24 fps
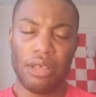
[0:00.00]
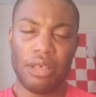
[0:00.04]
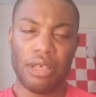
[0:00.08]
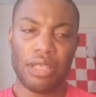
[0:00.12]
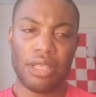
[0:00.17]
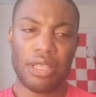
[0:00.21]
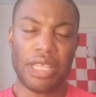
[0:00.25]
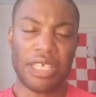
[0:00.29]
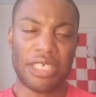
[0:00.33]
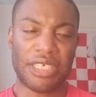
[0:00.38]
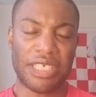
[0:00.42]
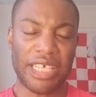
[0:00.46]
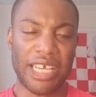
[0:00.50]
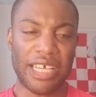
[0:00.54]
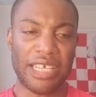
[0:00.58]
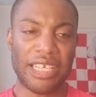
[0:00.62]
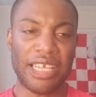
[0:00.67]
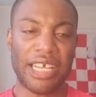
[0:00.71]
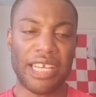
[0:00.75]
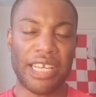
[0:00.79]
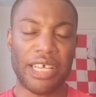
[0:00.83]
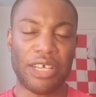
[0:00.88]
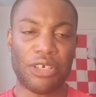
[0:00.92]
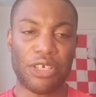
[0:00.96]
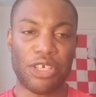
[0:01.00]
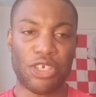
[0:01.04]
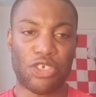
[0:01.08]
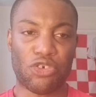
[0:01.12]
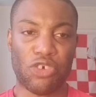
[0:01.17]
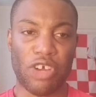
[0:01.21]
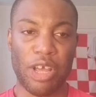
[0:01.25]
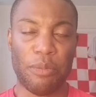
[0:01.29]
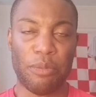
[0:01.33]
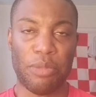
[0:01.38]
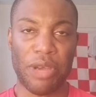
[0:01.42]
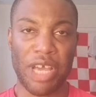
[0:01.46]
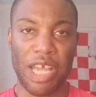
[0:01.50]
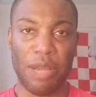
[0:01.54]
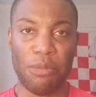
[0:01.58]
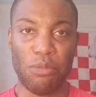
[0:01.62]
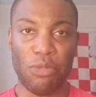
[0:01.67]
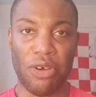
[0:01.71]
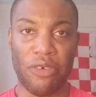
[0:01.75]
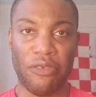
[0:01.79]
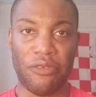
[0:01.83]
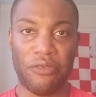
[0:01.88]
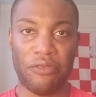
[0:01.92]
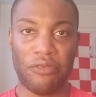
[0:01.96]
they're saying that they're going to try and pay
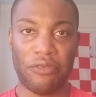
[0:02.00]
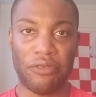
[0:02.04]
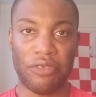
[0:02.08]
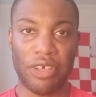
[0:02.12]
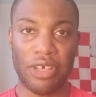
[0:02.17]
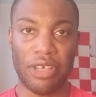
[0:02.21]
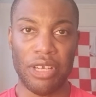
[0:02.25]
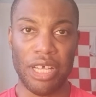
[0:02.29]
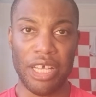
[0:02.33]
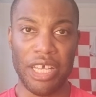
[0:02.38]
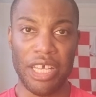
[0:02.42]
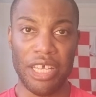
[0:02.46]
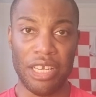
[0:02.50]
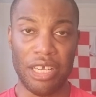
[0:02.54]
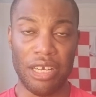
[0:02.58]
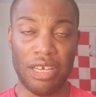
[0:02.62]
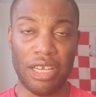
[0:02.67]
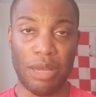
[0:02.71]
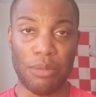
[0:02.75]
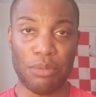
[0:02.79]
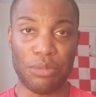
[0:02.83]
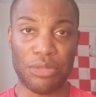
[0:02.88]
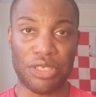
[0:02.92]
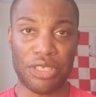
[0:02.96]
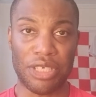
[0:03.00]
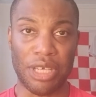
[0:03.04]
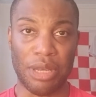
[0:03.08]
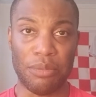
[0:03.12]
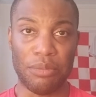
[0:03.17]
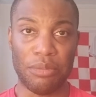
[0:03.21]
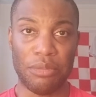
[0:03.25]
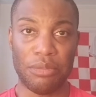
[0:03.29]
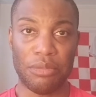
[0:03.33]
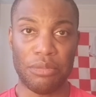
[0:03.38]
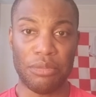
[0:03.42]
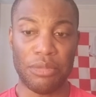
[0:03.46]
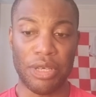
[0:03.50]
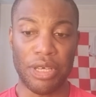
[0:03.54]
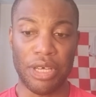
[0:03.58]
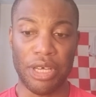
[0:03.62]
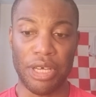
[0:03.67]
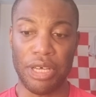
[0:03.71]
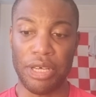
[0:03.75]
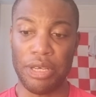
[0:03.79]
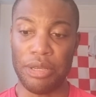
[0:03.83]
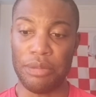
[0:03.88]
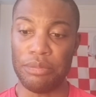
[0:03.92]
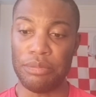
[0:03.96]
him off in a lump sum,
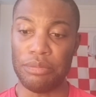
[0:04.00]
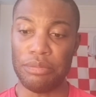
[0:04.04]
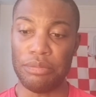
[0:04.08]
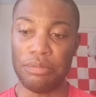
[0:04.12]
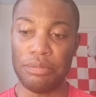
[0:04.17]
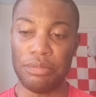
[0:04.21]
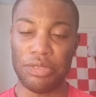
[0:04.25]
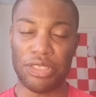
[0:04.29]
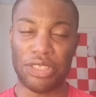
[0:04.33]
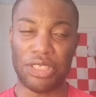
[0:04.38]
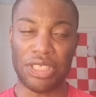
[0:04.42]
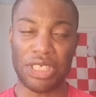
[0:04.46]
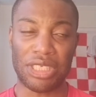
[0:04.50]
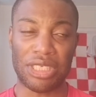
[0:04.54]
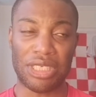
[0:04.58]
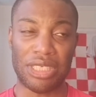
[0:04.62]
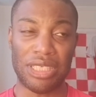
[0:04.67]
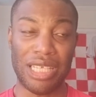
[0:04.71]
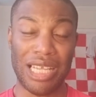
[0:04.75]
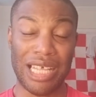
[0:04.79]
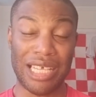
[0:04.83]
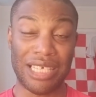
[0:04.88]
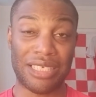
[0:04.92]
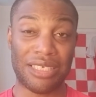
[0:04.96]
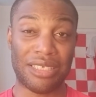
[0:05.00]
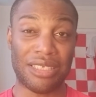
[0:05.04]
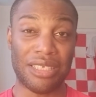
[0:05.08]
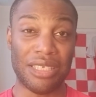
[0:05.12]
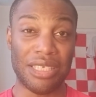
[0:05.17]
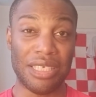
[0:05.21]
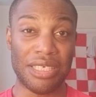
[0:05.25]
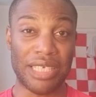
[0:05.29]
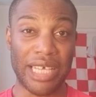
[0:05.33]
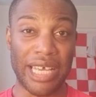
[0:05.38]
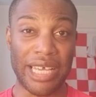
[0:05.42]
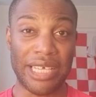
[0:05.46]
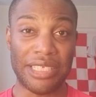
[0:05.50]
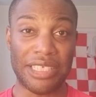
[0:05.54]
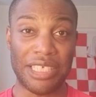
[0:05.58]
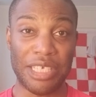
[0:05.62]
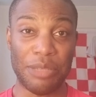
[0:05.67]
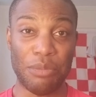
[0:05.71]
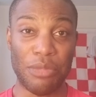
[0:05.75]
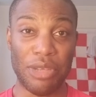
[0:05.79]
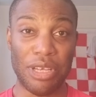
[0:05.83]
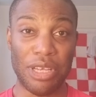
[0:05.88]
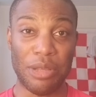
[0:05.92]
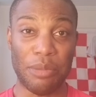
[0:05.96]
just less than these
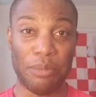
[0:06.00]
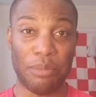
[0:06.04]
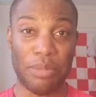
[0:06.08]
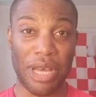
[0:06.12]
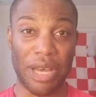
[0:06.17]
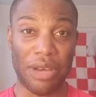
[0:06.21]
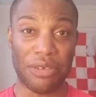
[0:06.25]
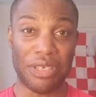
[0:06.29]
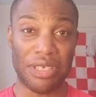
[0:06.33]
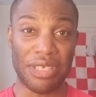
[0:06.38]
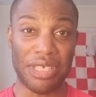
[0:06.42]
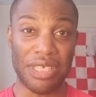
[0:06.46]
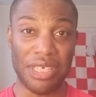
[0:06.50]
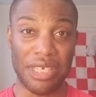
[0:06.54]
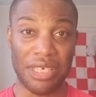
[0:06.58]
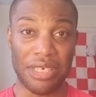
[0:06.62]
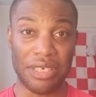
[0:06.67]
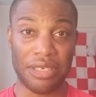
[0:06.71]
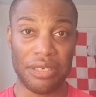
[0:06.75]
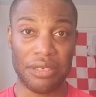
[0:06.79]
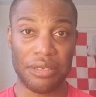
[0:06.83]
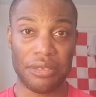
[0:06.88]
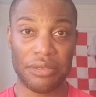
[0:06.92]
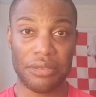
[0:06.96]
£18 million a year,